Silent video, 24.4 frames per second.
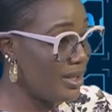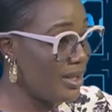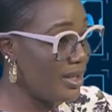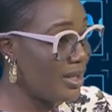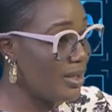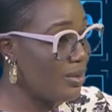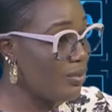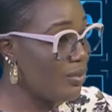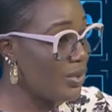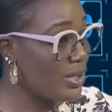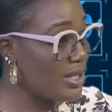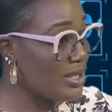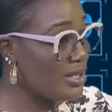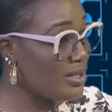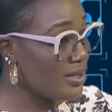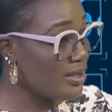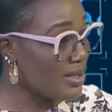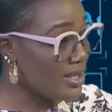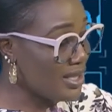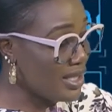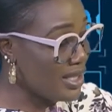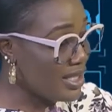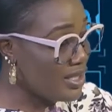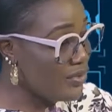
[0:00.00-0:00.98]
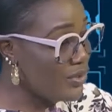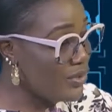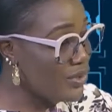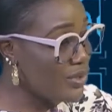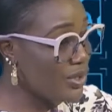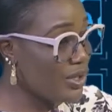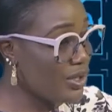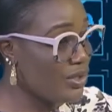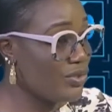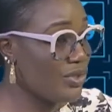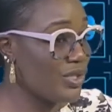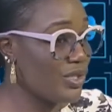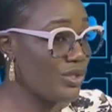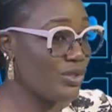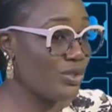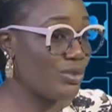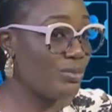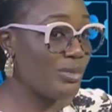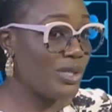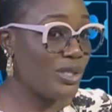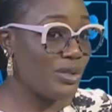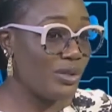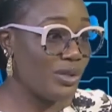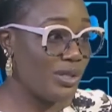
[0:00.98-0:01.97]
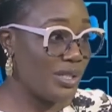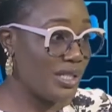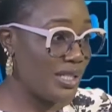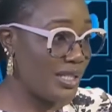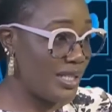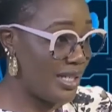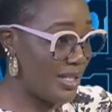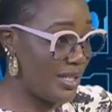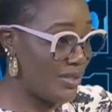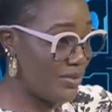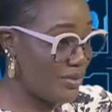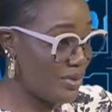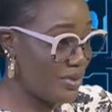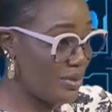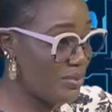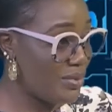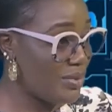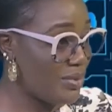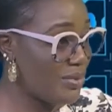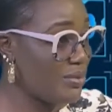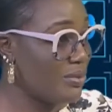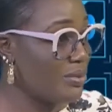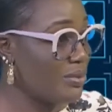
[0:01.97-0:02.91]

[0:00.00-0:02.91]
With successful surgeries, you may not need eye drops.